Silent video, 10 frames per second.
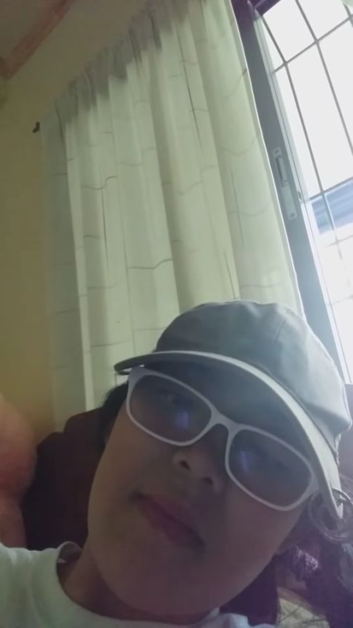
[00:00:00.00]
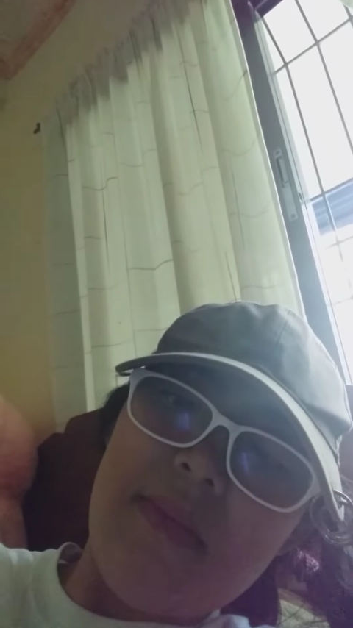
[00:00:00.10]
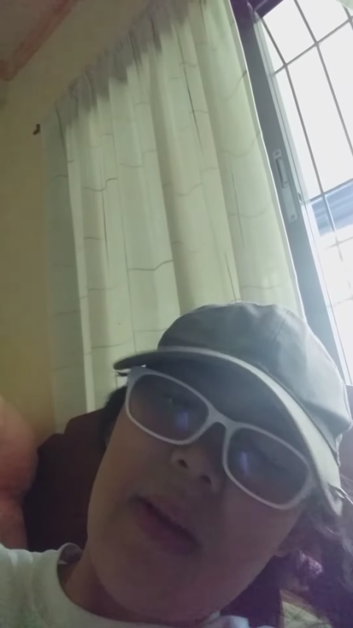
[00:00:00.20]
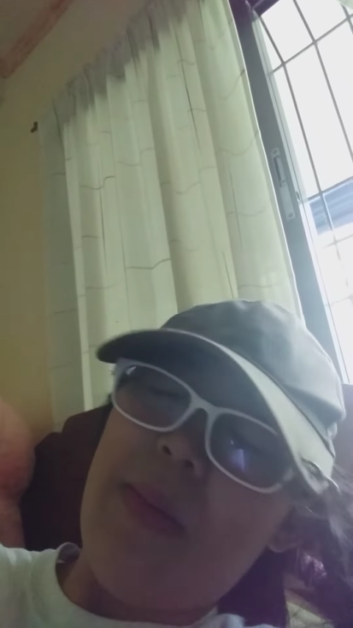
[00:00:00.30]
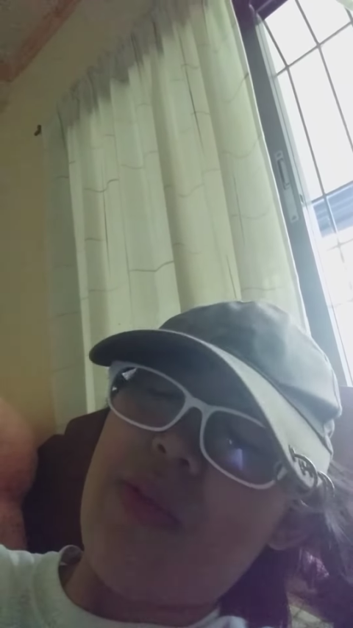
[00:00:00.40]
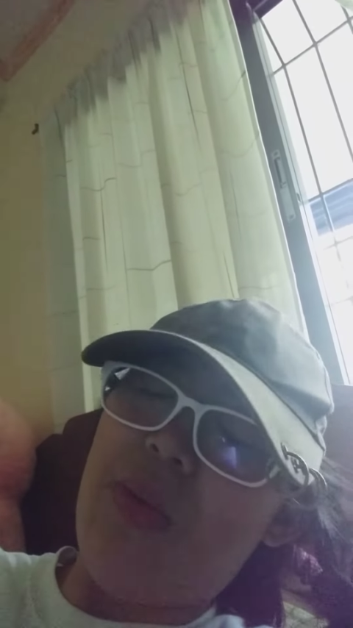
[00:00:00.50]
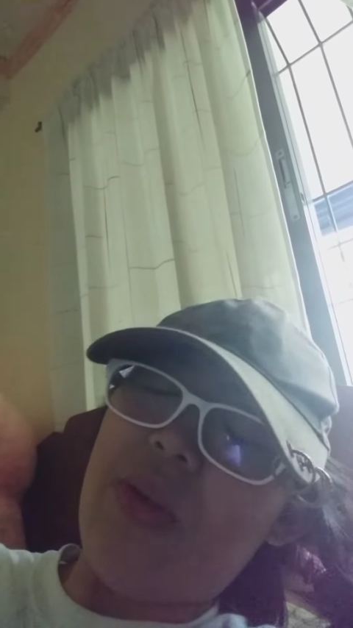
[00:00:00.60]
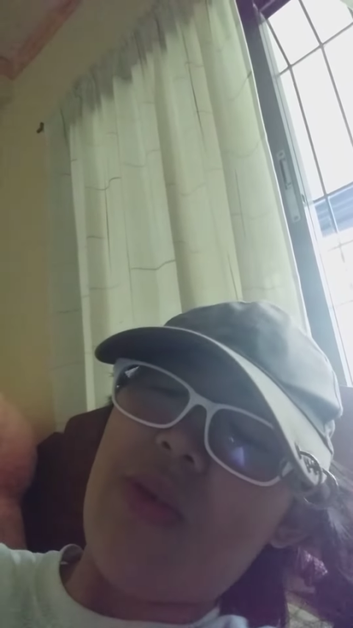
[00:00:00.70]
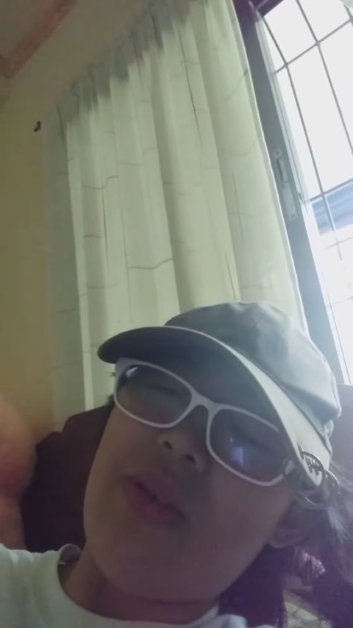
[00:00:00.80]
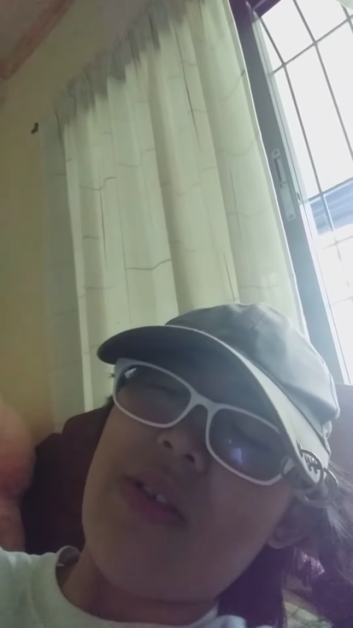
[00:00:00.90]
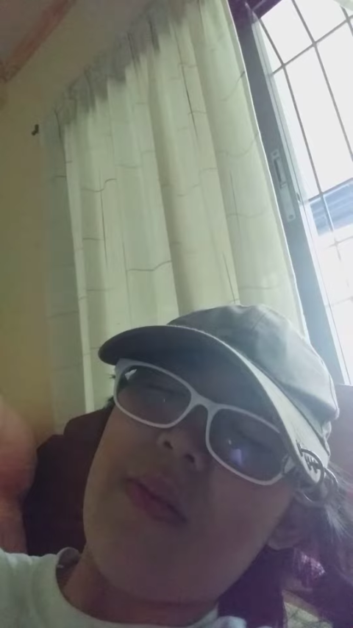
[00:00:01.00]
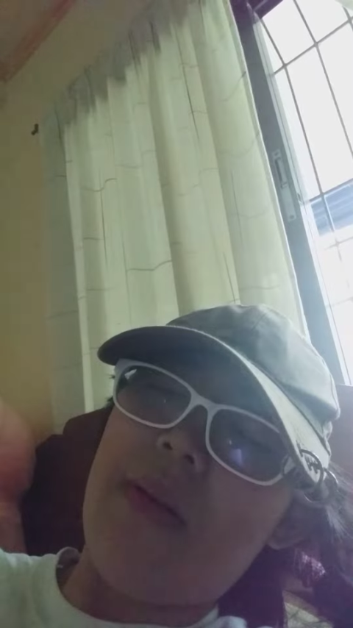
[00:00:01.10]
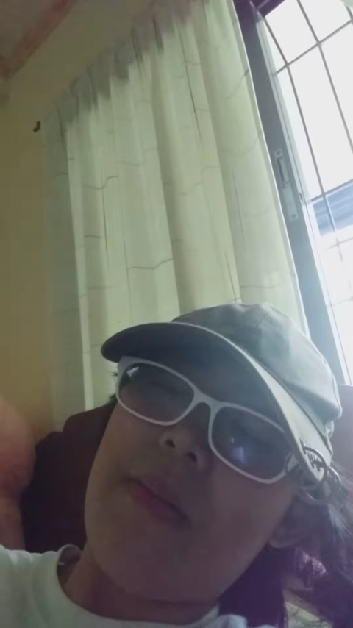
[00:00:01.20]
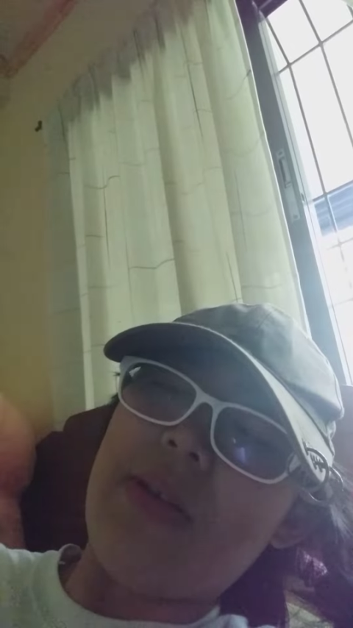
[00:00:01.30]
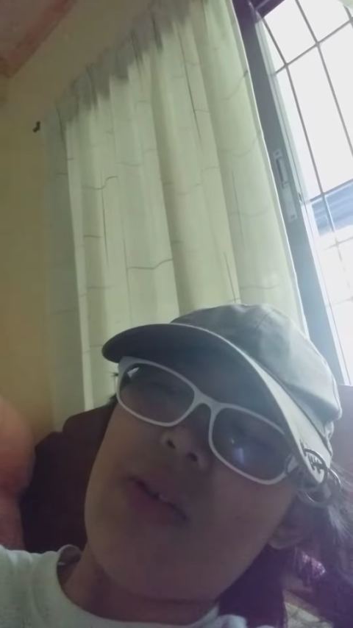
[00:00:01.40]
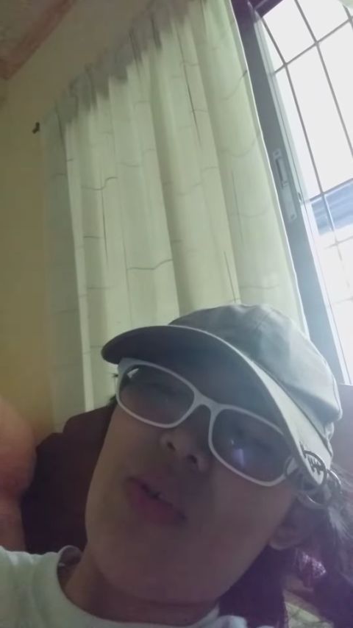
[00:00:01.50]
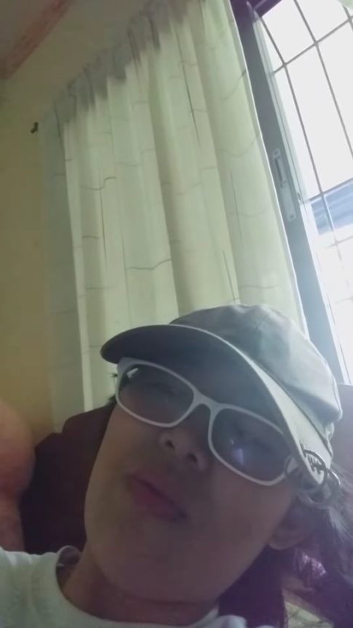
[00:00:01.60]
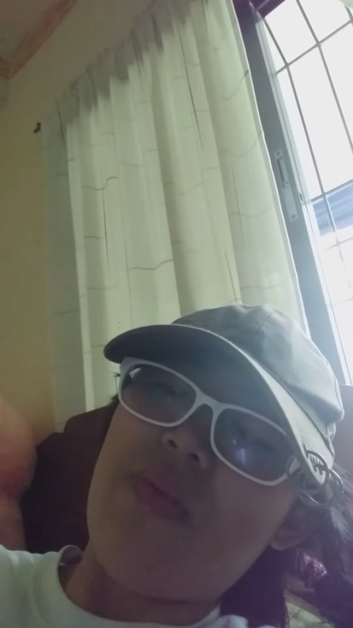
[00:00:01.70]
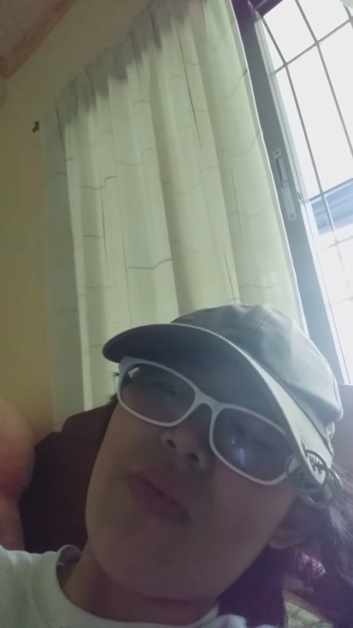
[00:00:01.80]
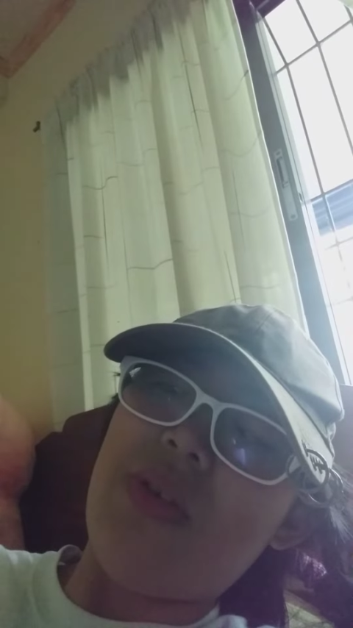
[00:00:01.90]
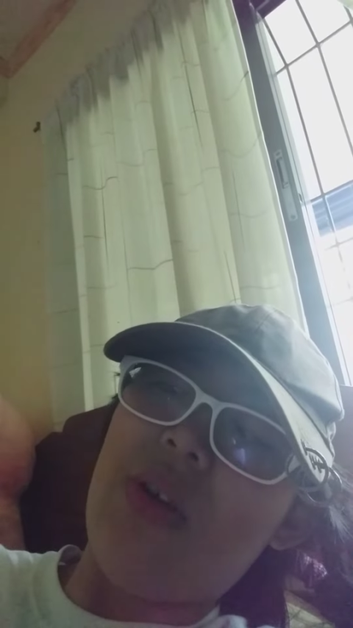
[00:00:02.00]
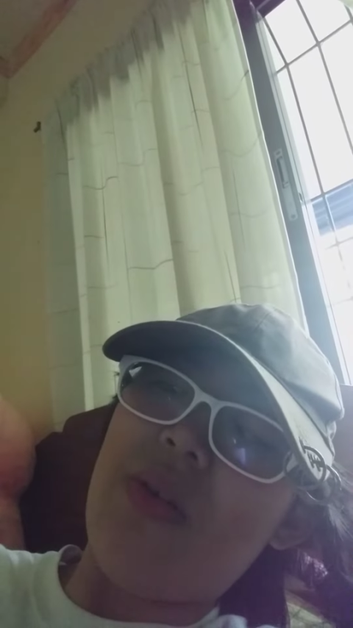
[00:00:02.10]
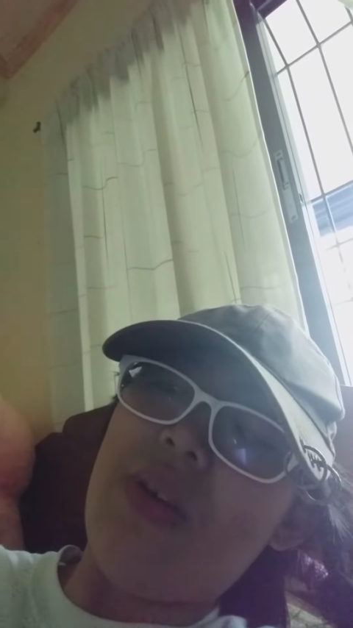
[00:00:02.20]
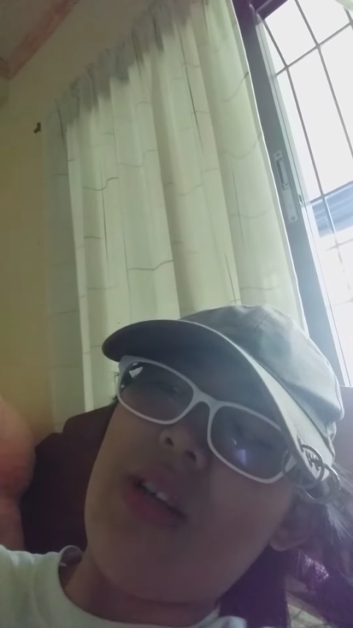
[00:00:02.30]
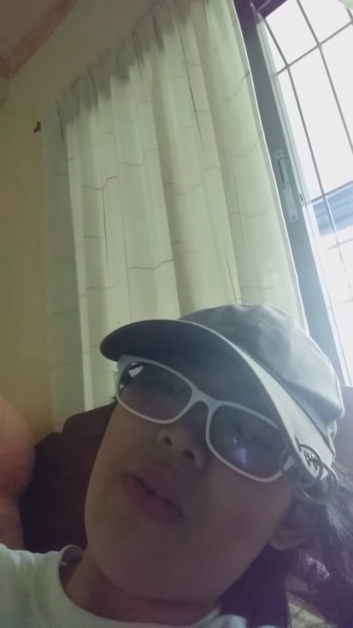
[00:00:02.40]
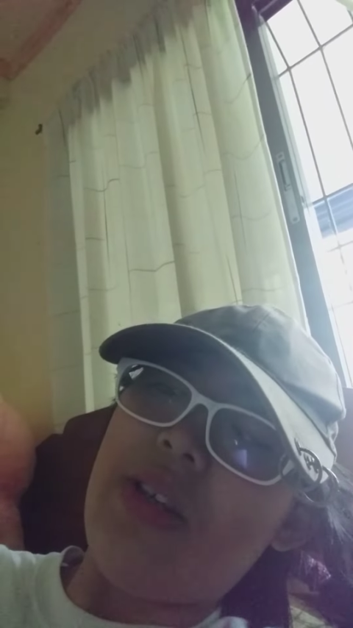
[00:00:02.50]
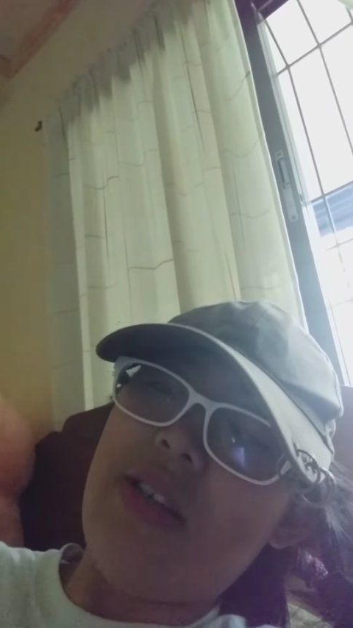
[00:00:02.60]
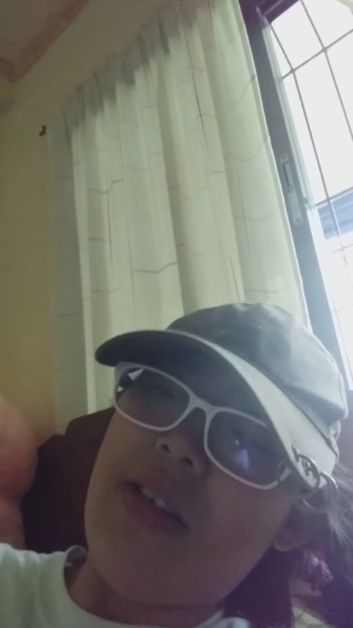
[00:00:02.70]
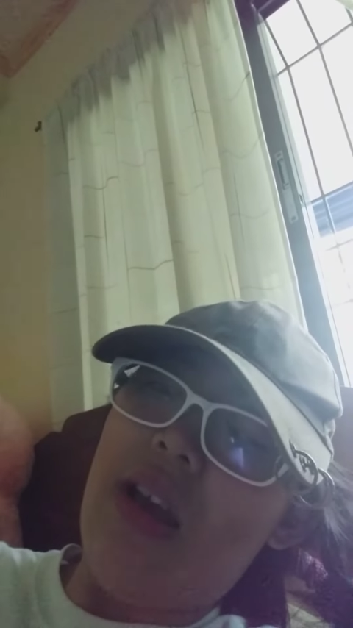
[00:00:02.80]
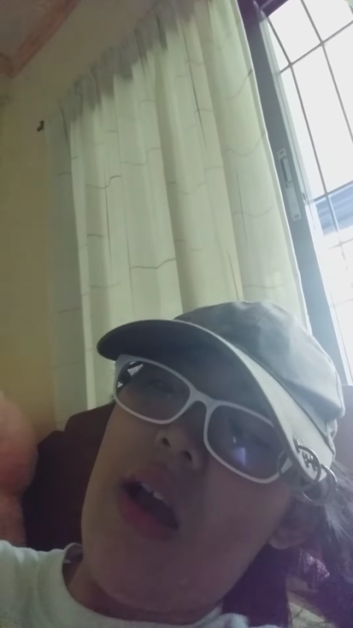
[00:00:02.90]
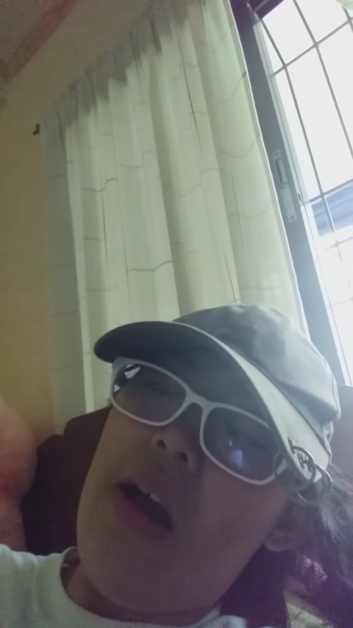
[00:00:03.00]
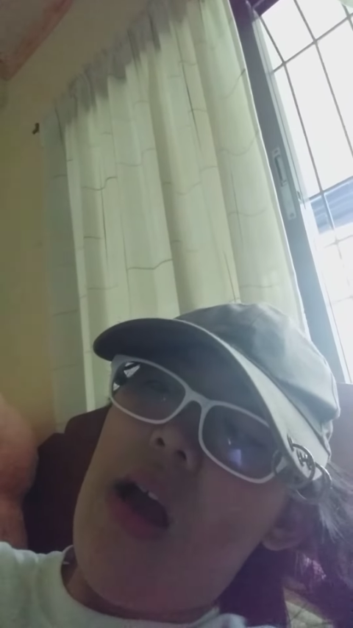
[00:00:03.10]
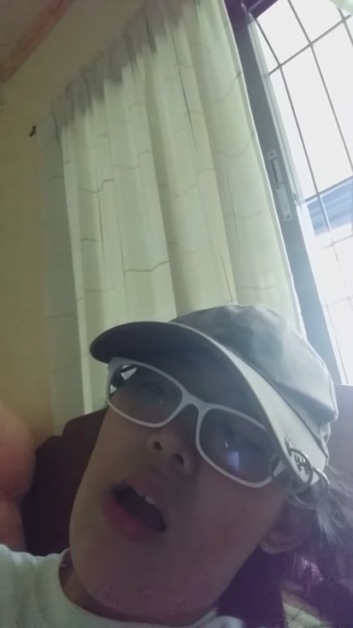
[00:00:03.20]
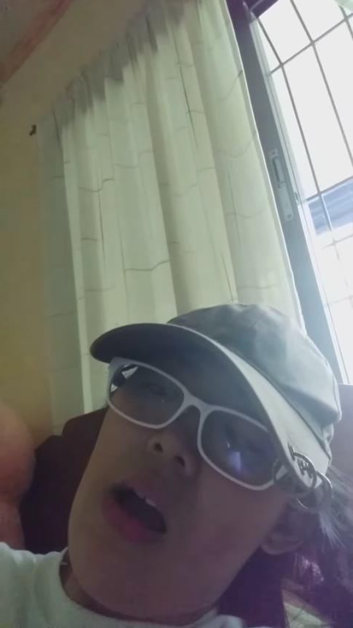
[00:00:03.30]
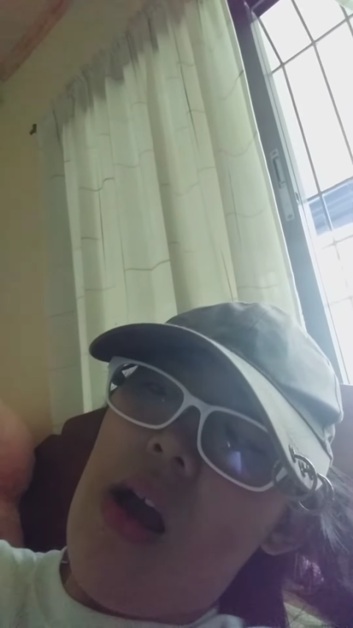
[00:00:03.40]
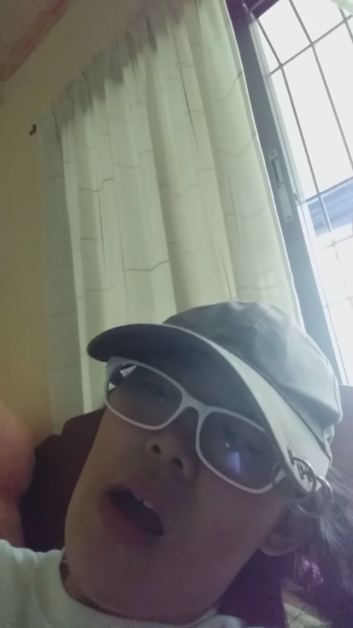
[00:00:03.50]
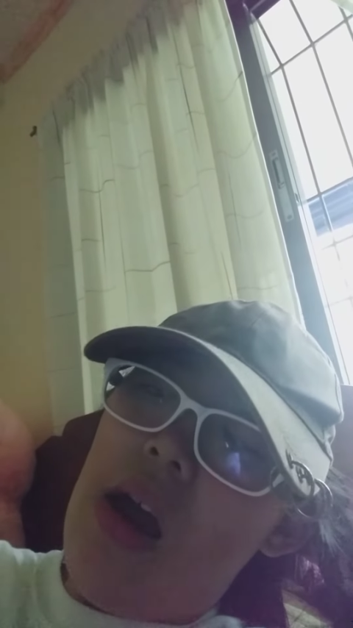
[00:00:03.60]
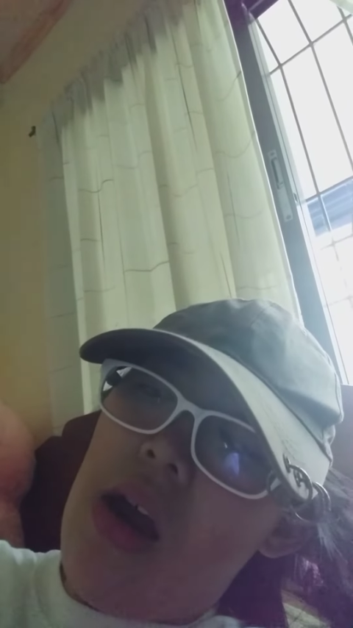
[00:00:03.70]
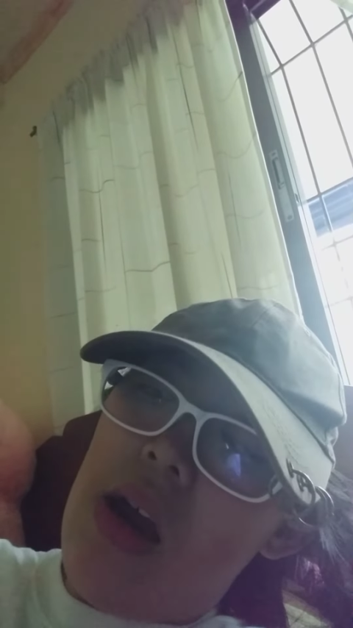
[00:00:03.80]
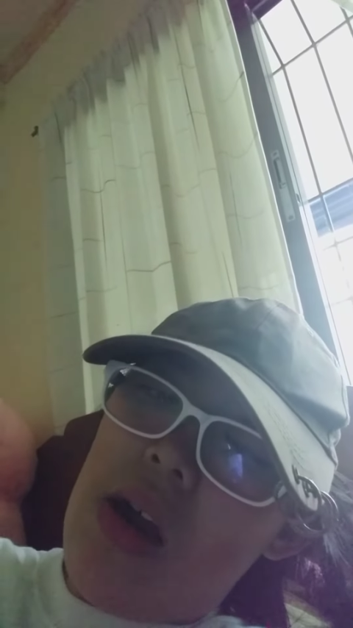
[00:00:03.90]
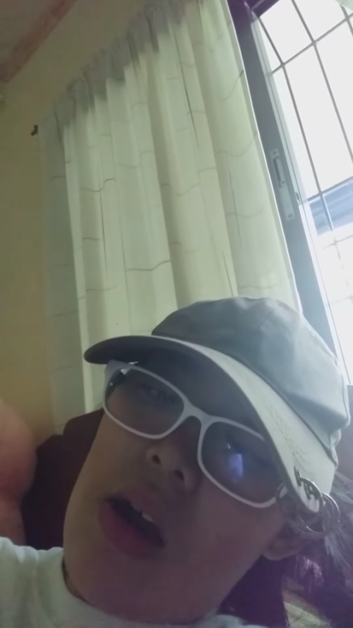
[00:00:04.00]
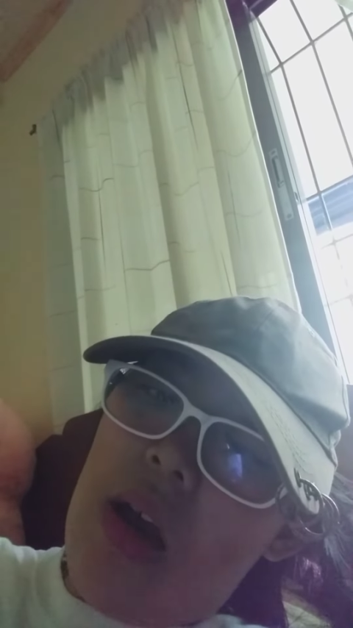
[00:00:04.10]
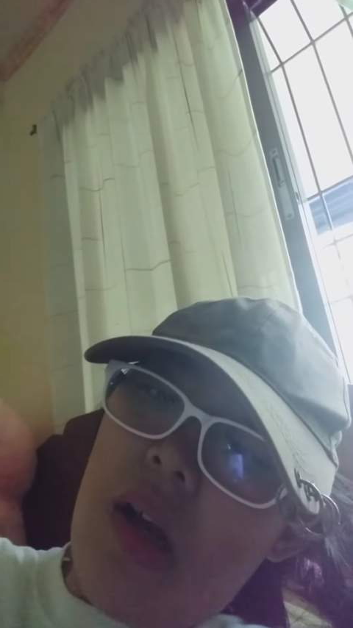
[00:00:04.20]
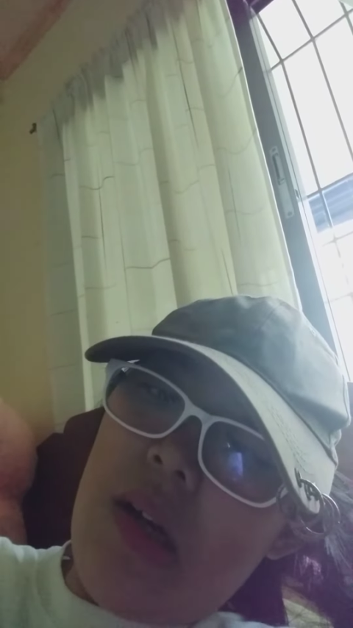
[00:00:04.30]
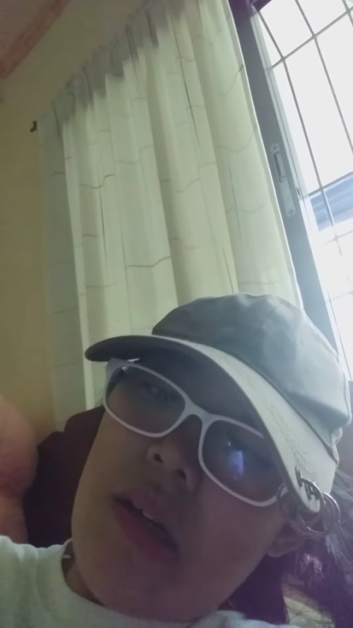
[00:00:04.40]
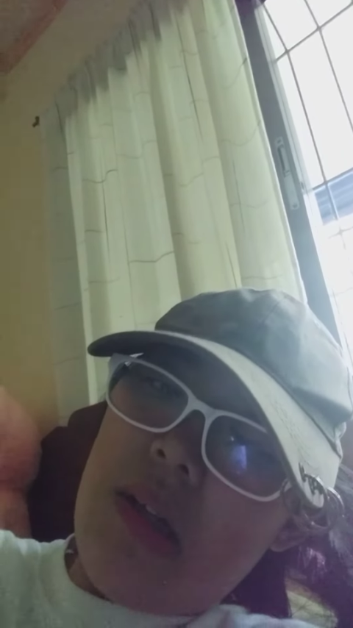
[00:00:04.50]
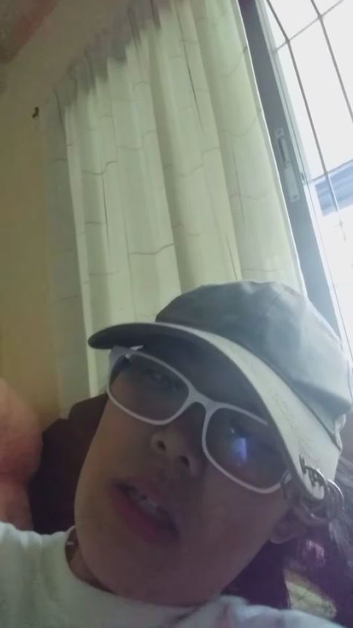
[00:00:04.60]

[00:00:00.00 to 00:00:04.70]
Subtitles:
Nobody's mouth can be seen.